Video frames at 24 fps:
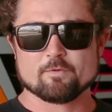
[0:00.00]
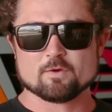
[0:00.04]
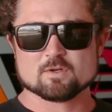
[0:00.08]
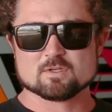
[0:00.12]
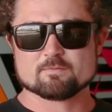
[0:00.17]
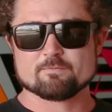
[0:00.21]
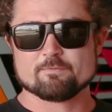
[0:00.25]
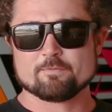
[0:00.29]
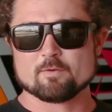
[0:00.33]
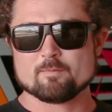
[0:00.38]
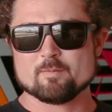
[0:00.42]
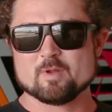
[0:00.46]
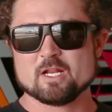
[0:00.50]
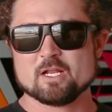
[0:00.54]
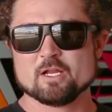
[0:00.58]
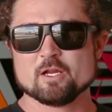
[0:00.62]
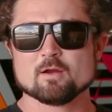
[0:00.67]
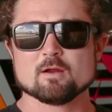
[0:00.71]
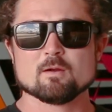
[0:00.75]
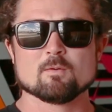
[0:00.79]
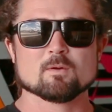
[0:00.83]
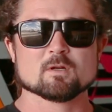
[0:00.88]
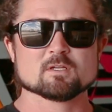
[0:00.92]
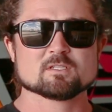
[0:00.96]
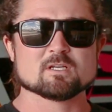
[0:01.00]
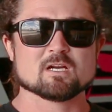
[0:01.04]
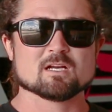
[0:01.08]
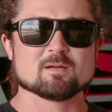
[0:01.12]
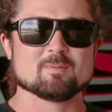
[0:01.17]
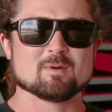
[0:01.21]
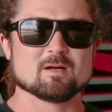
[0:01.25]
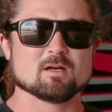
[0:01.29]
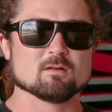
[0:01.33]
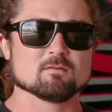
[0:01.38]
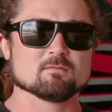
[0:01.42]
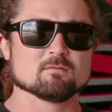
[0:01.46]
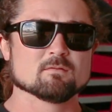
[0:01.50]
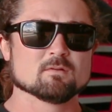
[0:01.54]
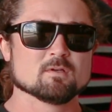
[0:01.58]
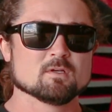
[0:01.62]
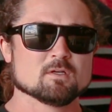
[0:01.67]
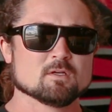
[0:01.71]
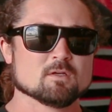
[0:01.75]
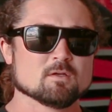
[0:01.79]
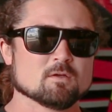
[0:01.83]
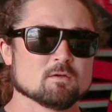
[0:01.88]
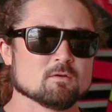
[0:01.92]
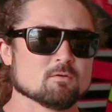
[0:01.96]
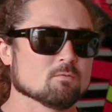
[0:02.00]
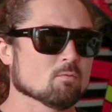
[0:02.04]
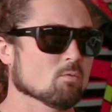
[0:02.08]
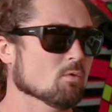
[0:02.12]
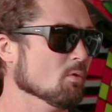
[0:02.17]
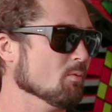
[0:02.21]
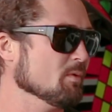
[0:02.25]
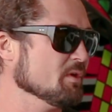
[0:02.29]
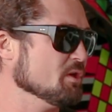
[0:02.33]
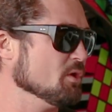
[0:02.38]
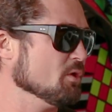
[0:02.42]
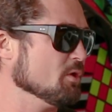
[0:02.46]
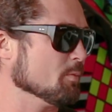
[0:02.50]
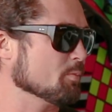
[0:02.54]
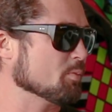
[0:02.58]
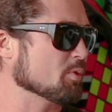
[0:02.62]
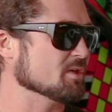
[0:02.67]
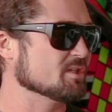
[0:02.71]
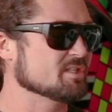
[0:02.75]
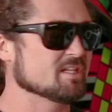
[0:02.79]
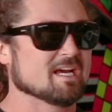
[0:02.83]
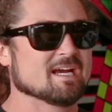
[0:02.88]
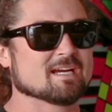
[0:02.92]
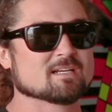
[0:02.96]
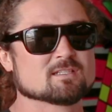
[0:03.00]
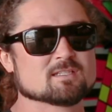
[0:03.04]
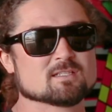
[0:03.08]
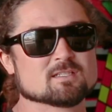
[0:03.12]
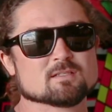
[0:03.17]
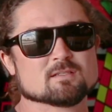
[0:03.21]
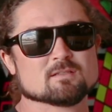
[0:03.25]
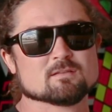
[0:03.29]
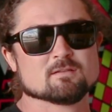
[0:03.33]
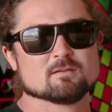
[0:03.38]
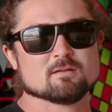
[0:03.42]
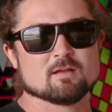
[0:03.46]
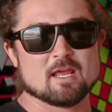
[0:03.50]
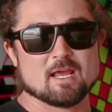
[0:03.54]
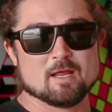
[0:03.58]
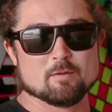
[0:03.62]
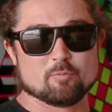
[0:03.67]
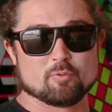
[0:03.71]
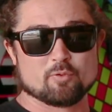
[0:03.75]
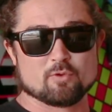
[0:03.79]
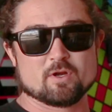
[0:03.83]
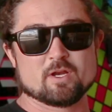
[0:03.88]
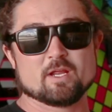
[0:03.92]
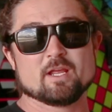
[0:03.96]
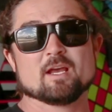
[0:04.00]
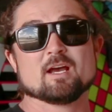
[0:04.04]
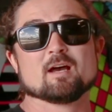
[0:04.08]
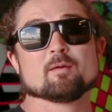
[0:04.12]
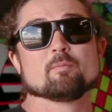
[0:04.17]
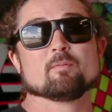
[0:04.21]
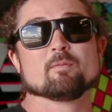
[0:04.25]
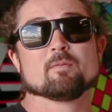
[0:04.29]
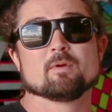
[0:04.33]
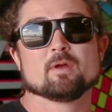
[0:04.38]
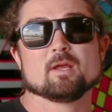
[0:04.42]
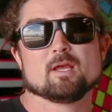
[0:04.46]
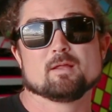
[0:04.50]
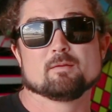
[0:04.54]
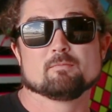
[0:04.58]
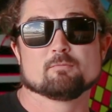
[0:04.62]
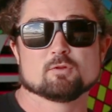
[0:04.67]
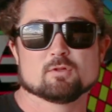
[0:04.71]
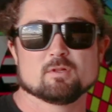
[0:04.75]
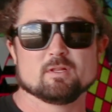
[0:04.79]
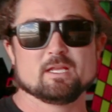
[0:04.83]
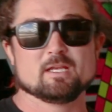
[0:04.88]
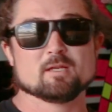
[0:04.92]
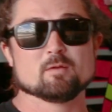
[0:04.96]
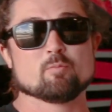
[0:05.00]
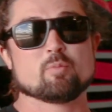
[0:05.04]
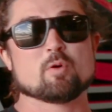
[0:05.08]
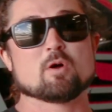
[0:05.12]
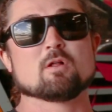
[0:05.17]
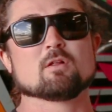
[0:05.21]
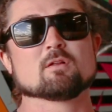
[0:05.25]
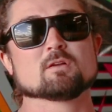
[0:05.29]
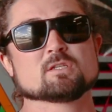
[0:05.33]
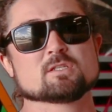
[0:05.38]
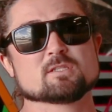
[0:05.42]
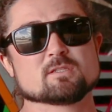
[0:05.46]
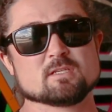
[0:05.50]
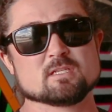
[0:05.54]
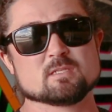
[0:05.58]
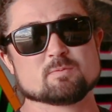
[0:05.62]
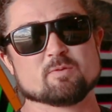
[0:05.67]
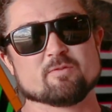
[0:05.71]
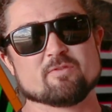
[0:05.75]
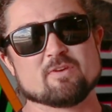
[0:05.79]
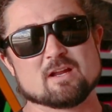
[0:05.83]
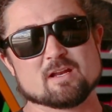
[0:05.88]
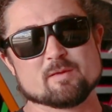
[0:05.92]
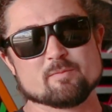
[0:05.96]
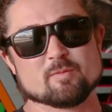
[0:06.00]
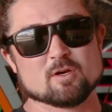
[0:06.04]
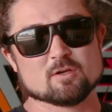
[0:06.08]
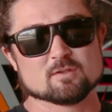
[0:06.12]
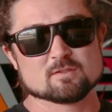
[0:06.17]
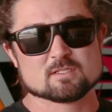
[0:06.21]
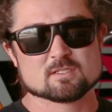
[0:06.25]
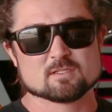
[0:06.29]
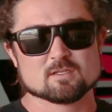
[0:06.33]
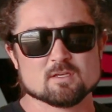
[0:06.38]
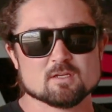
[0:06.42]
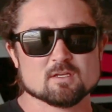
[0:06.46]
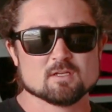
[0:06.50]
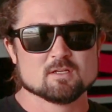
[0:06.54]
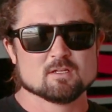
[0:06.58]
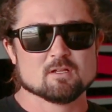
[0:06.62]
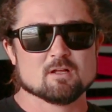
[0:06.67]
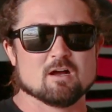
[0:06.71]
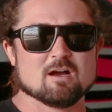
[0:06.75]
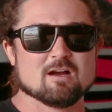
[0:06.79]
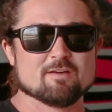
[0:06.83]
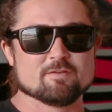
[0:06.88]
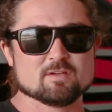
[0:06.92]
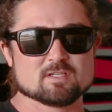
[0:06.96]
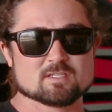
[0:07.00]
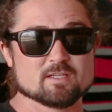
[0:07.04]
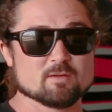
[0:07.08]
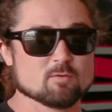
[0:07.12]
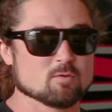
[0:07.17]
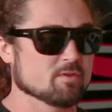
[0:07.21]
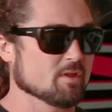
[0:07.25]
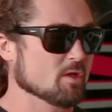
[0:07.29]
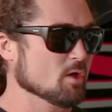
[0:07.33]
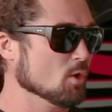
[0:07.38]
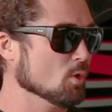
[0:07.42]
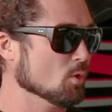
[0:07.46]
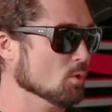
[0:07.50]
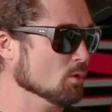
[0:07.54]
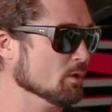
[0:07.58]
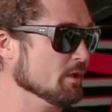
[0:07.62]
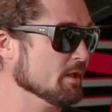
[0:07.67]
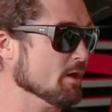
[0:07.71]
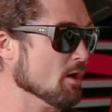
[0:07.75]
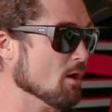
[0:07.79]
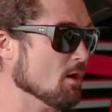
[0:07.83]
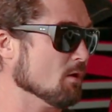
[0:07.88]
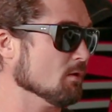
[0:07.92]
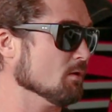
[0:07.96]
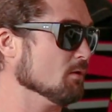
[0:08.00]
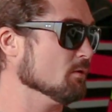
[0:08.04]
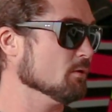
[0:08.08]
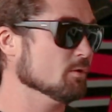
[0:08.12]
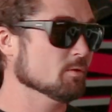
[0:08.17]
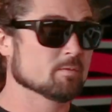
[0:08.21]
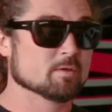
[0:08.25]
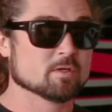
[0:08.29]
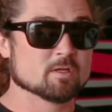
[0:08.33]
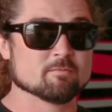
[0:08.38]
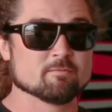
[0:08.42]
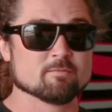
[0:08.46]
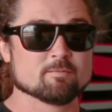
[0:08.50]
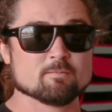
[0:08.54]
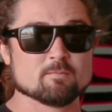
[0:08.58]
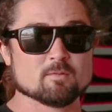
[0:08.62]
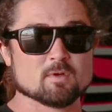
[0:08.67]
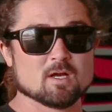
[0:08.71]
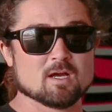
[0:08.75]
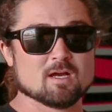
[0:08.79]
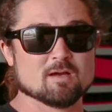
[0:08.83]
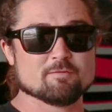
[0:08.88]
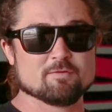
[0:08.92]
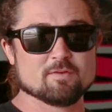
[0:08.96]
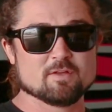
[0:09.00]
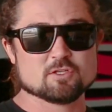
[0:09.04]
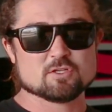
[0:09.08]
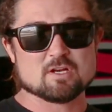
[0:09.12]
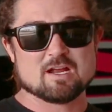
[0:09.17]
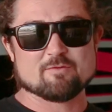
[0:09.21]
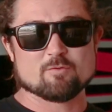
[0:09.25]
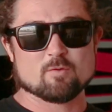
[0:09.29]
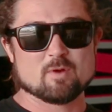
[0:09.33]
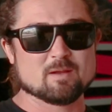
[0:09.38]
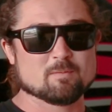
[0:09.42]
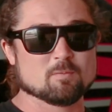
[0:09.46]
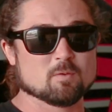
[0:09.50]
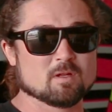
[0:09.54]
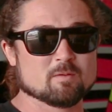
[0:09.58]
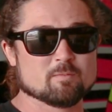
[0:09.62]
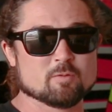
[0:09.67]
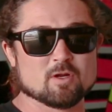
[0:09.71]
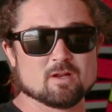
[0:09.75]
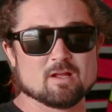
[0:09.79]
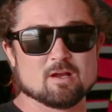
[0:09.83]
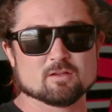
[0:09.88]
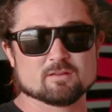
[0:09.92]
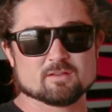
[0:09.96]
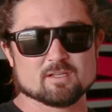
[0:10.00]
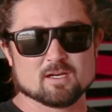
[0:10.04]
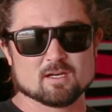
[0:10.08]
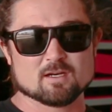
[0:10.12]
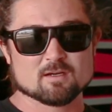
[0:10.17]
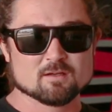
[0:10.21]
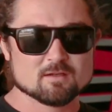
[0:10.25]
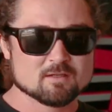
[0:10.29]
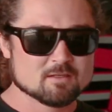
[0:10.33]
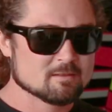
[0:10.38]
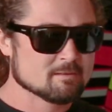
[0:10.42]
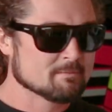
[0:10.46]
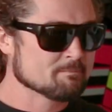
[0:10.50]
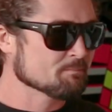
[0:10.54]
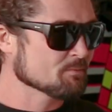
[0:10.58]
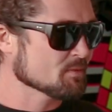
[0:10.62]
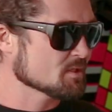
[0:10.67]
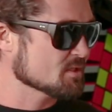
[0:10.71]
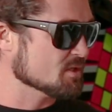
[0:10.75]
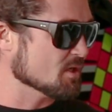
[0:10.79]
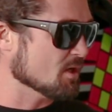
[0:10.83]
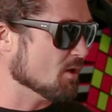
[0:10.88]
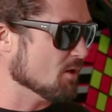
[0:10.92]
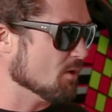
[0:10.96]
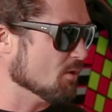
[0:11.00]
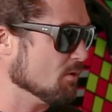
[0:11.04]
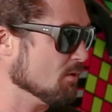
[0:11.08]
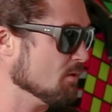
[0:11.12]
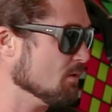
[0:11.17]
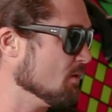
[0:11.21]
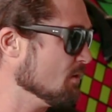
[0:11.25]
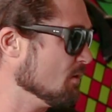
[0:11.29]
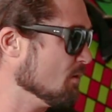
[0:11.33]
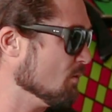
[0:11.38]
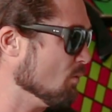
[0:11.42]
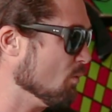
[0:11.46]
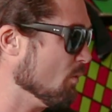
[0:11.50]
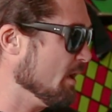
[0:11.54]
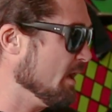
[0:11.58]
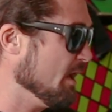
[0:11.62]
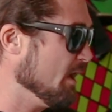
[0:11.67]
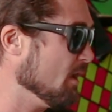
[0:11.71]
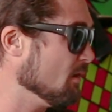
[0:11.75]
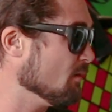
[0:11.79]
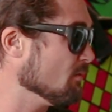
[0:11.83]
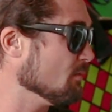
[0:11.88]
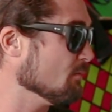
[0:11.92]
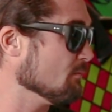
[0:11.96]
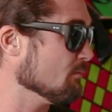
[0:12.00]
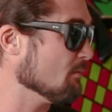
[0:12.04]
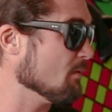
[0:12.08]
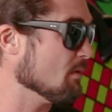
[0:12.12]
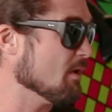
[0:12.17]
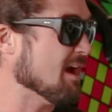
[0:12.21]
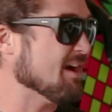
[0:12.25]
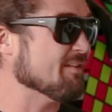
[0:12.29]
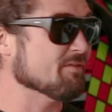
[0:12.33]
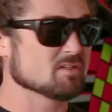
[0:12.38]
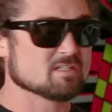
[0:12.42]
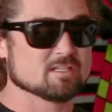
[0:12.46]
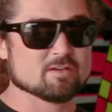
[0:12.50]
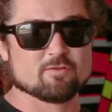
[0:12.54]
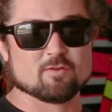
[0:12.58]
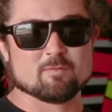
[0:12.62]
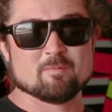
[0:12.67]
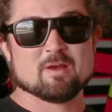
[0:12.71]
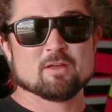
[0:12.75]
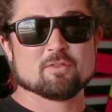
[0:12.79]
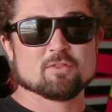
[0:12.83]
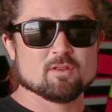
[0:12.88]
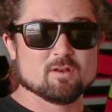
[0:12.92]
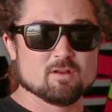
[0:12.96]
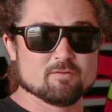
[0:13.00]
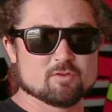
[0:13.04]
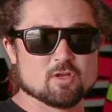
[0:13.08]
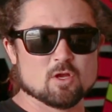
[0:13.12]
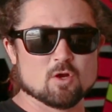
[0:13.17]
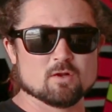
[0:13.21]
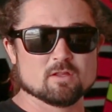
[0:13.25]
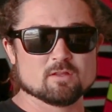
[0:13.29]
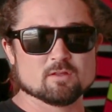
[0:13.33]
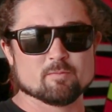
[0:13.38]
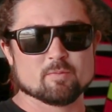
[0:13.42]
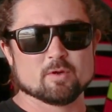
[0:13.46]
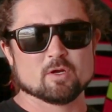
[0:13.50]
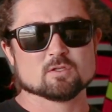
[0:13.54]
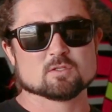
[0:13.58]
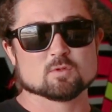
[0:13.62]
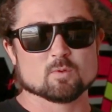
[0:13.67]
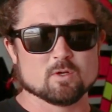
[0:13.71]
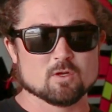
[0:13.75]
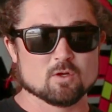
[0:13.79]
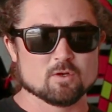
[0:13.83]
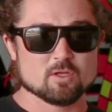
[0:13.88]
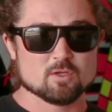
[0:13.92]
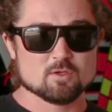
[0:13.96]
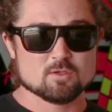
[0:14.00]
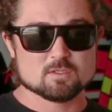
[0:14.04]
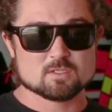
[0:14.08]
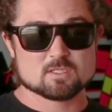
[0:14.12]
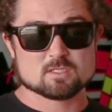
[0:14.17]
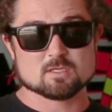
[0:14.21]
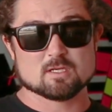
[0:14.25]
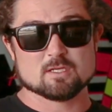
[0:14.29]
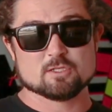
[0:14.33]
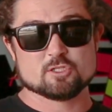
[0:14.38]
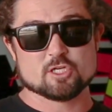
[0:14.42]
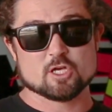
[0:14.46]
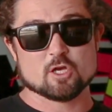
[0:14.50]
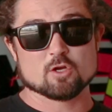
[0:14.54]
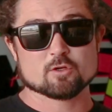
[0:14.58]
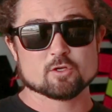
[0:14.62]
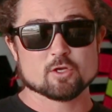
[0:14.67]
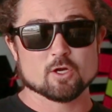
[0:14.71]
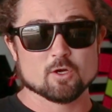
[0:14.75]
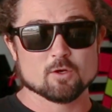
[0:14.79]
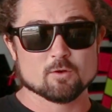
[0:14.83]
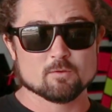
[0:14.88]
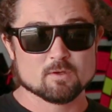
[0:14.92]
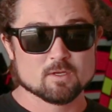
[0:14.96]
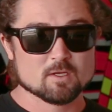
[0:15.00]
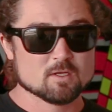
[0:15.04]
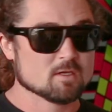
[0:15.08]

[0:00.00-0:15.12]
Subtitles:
for a minute here, I want to talk about what we do to protect and pretty up and clean and polish these Pavati boats. Obviously, we're the only all-aluminum V-Drive wakeboarding boat out there, so we have a different method of coating the boats. We don't use a gel coat.